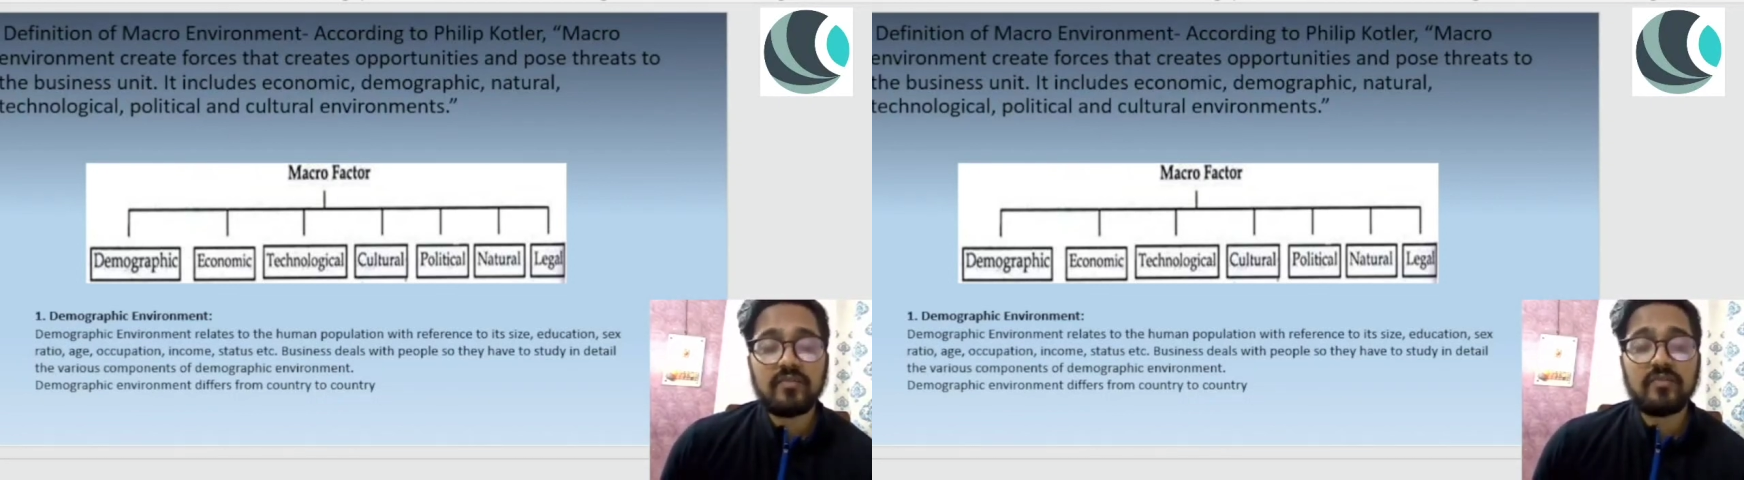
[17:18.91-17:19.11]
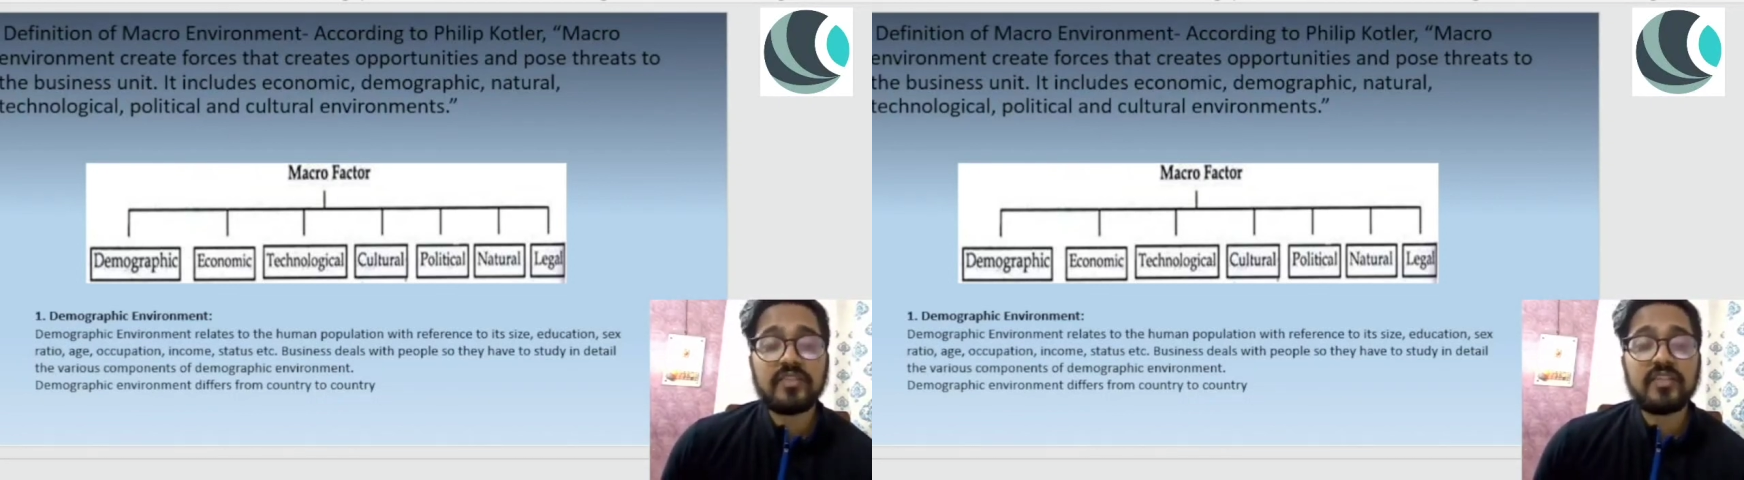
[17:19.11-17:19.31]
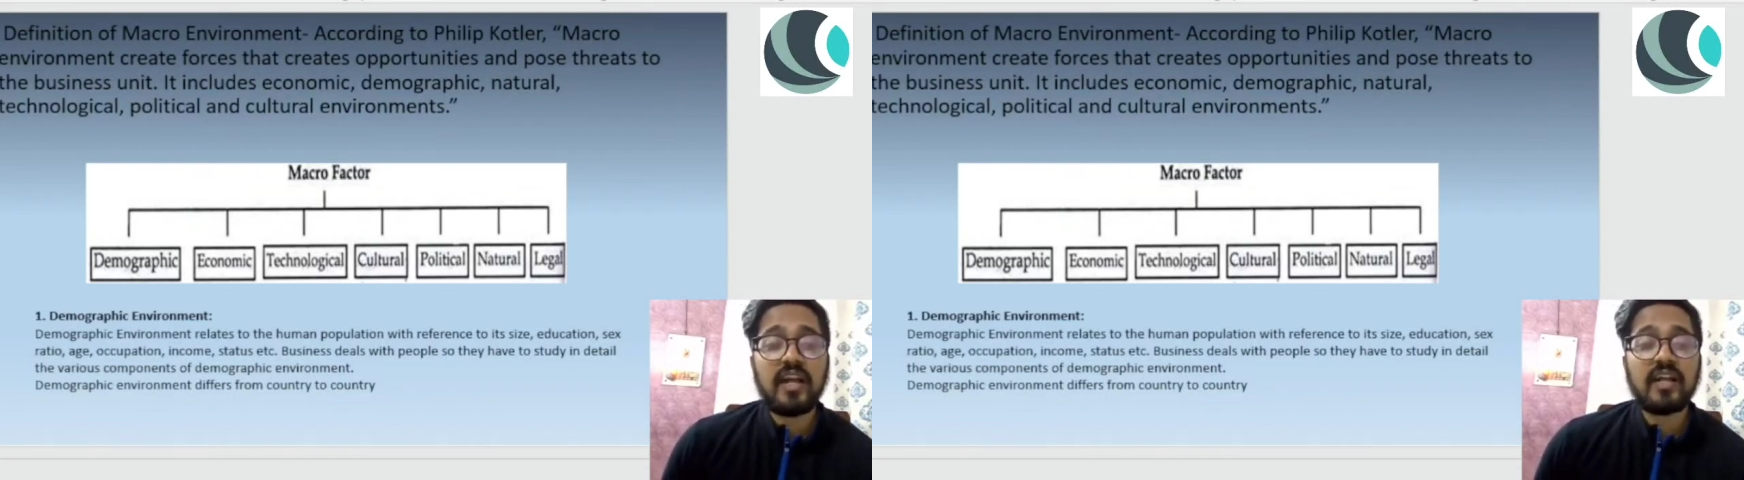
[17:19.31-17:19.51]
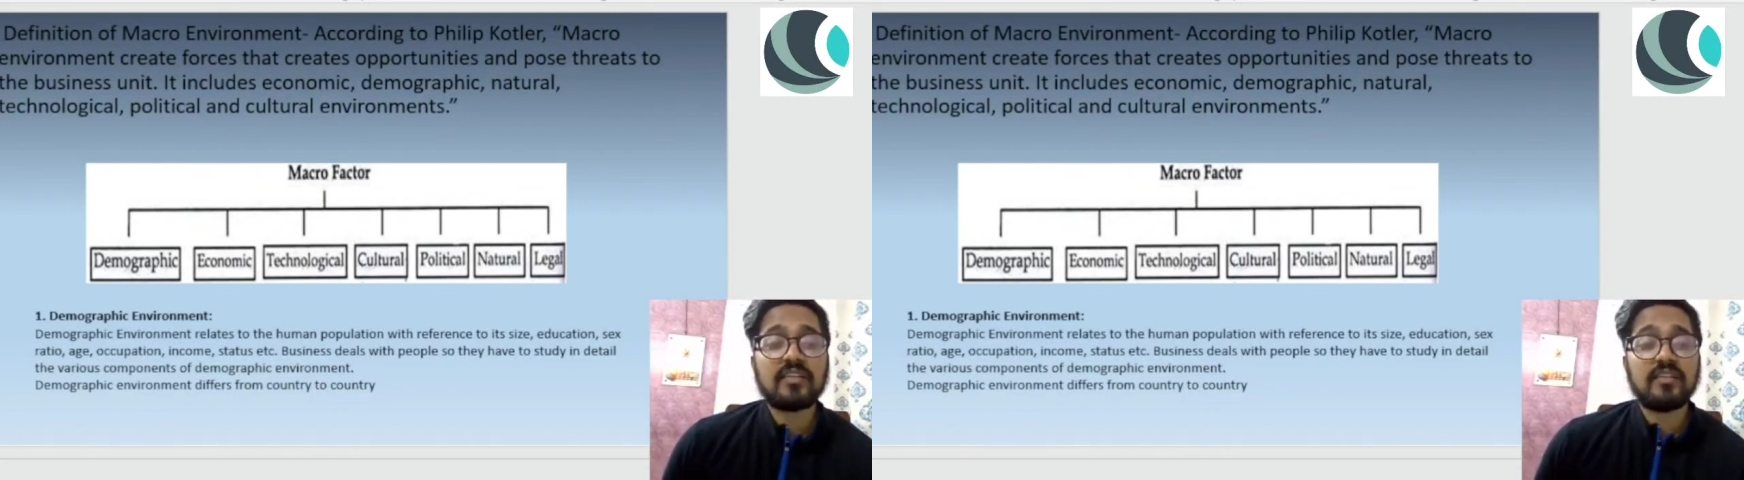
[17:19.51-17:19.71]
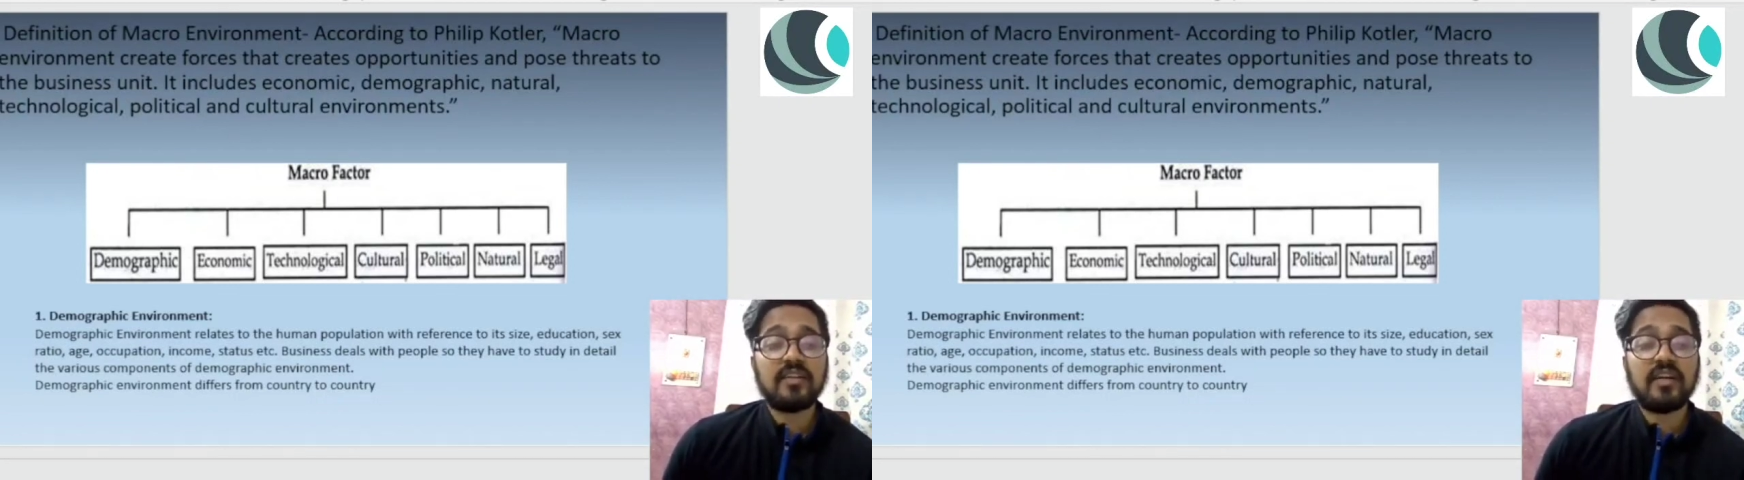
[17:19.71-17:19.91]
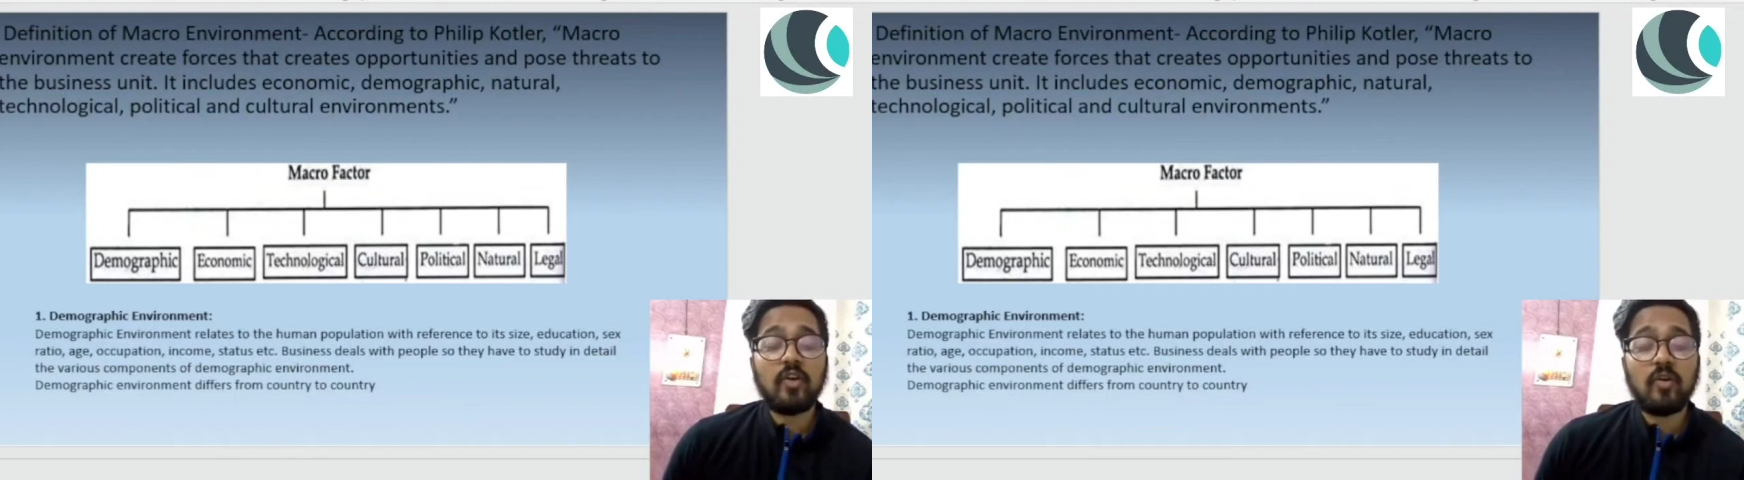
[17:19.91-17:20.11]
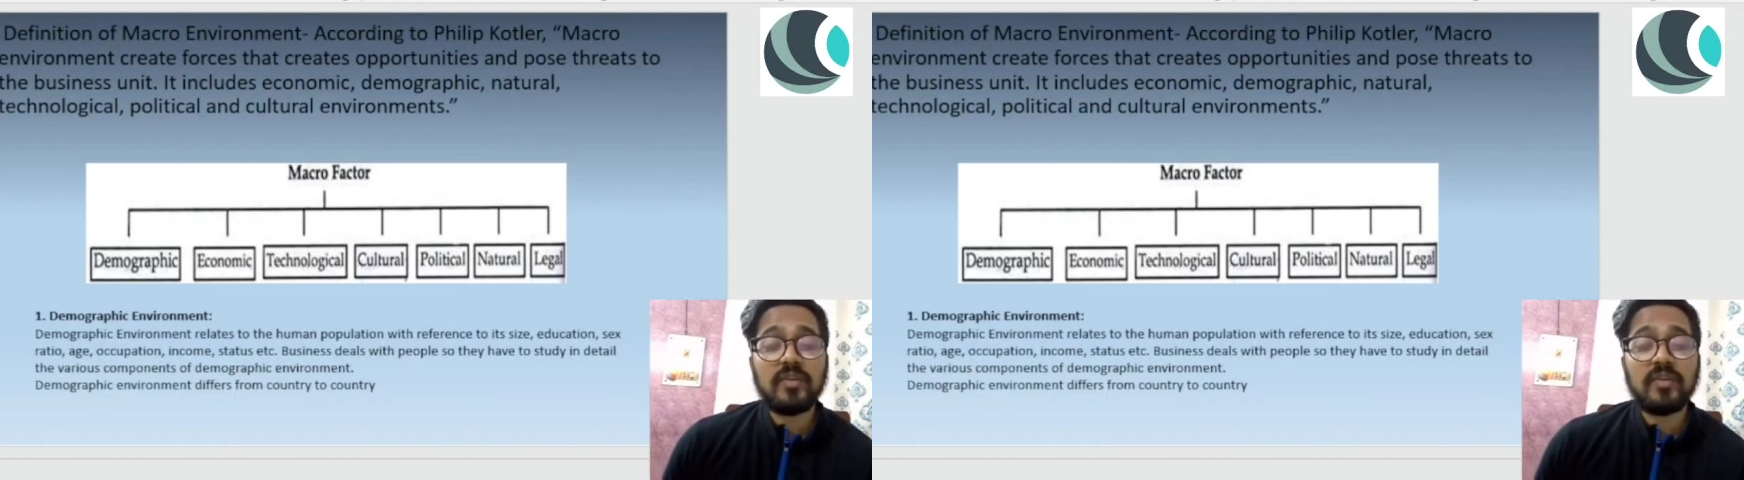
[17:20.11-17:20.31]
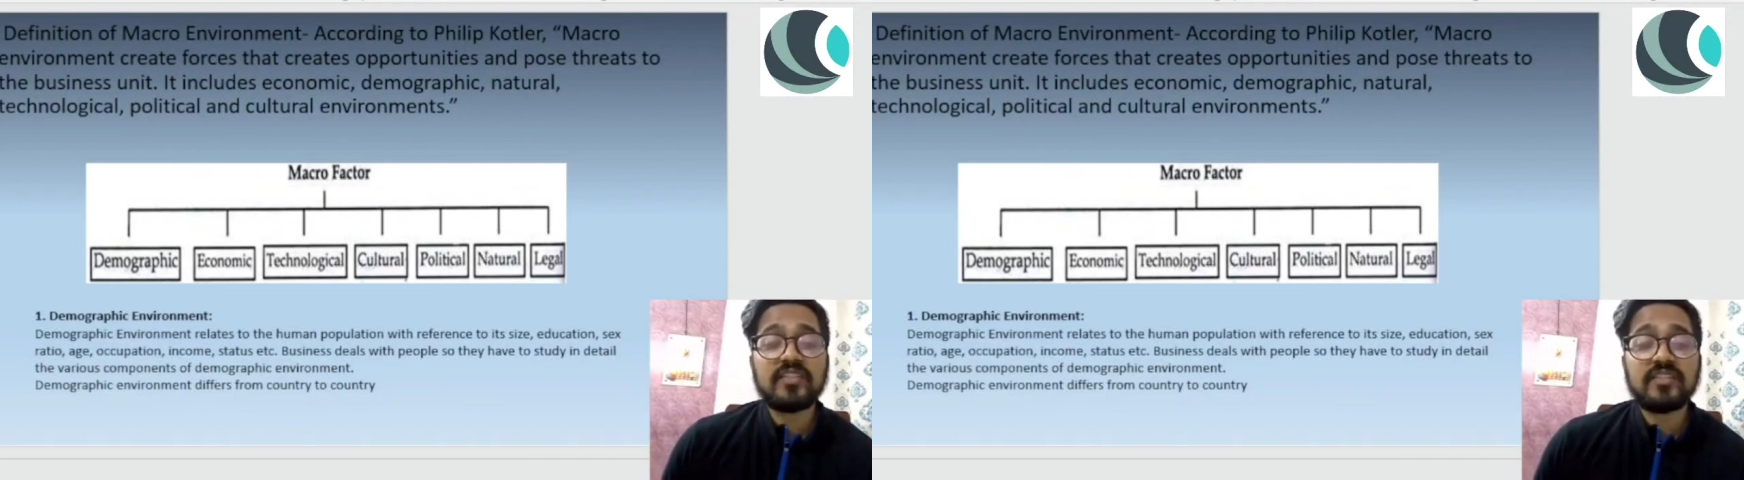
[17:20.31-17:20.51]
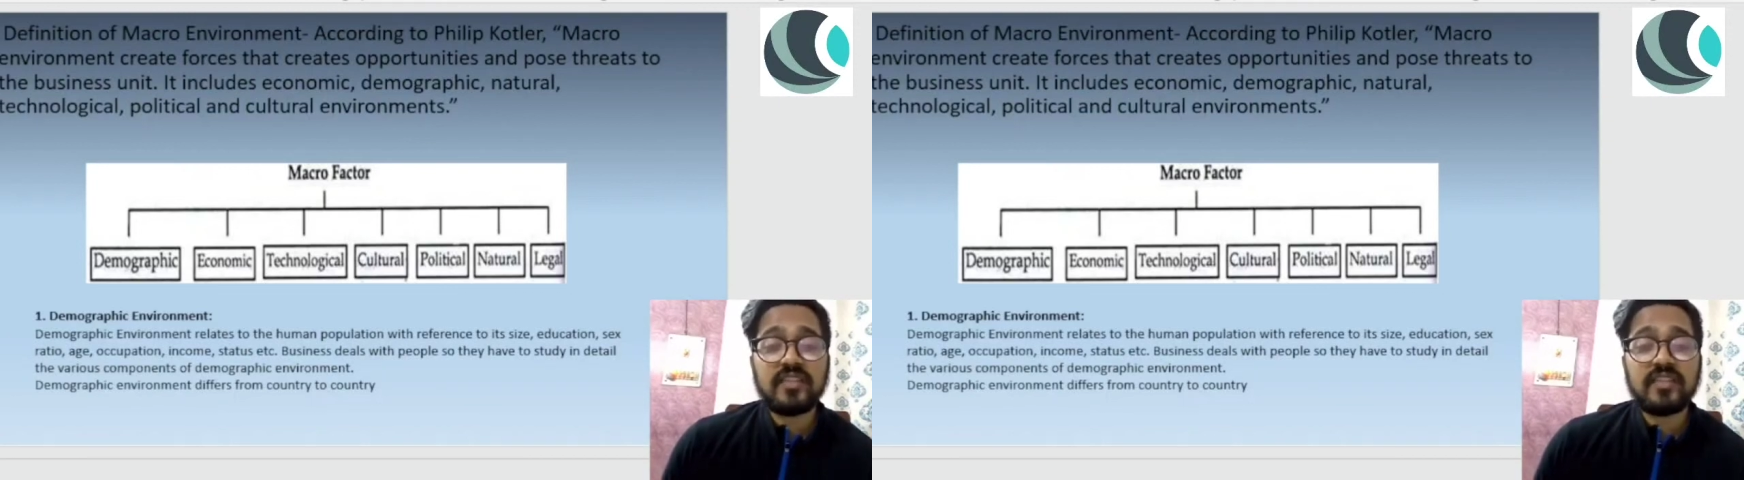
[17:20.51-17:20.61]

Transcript: and the obligation